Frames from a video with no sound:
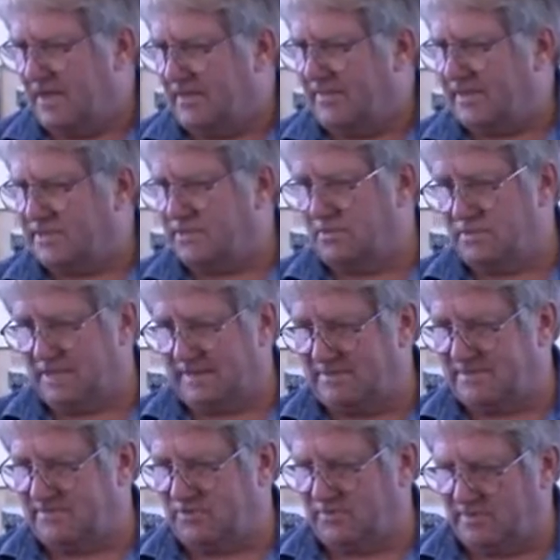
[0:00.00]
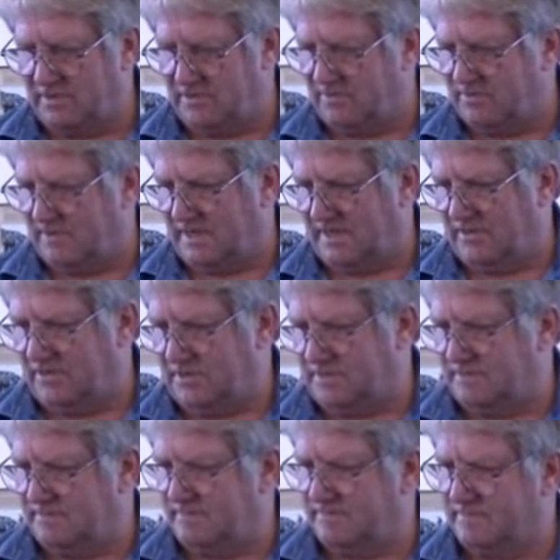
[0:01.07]
There's two types of super glue I use.
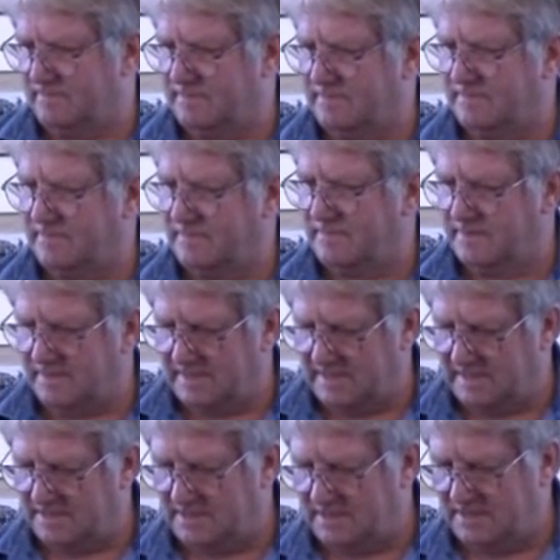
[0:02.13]
There's